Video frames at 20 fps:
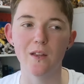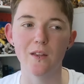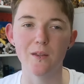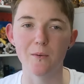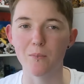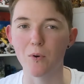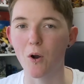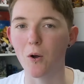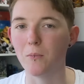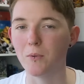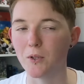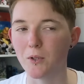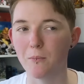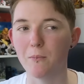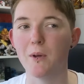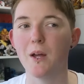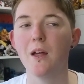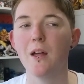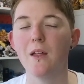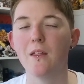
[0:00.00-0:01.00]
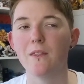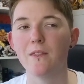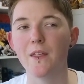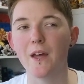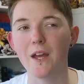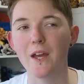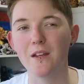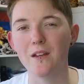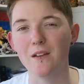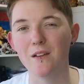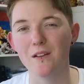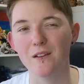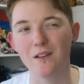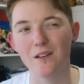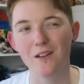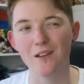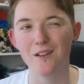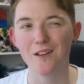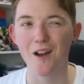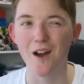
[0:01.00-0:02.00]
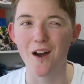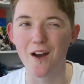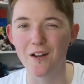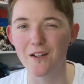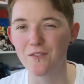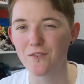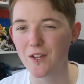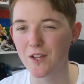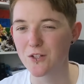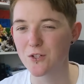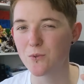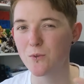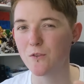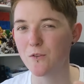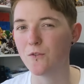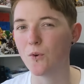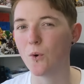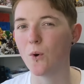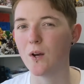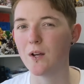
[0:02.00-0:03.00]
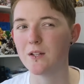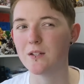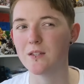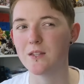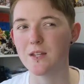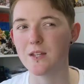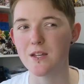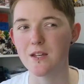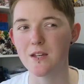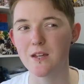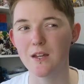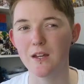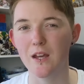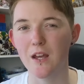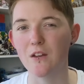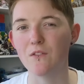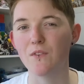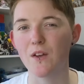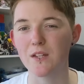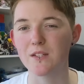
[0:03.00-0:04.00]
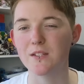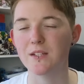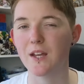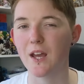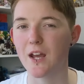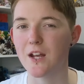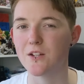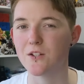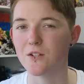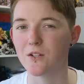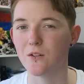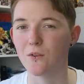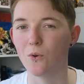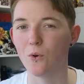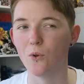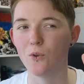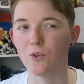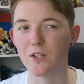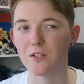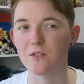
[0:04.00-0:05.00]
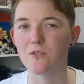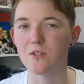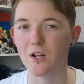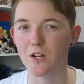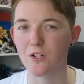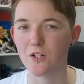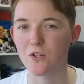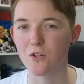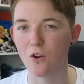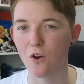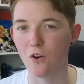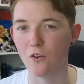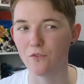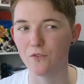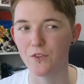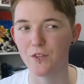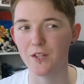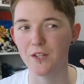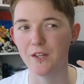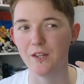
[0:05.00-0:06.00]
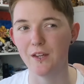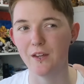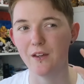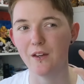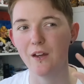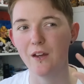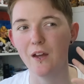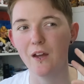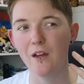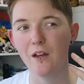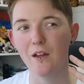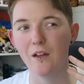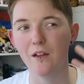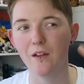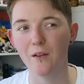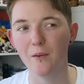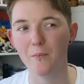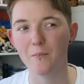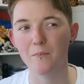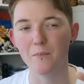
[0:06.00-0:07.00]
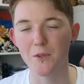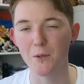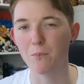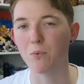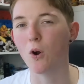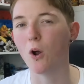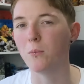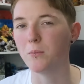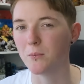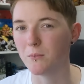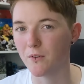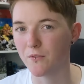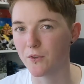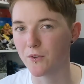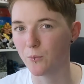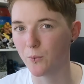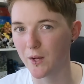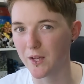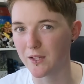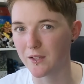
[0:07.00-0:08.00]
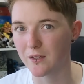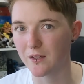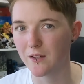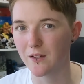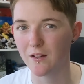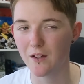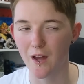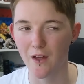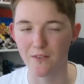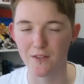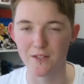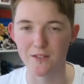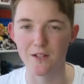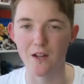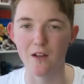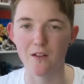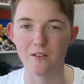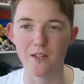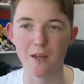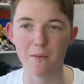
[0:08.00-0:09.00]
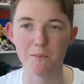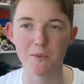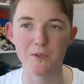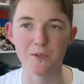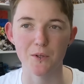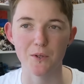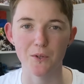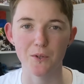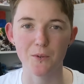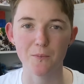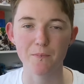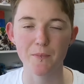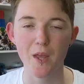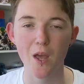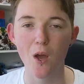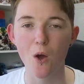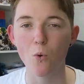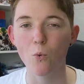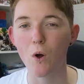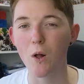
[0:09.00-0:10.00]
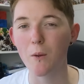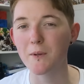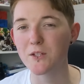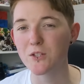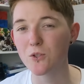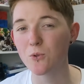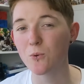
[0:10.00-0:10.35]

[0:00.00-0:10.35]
the problem, they kind of get to avoid the investigation or the introduction of the the problem of the week at the start of the episode. While we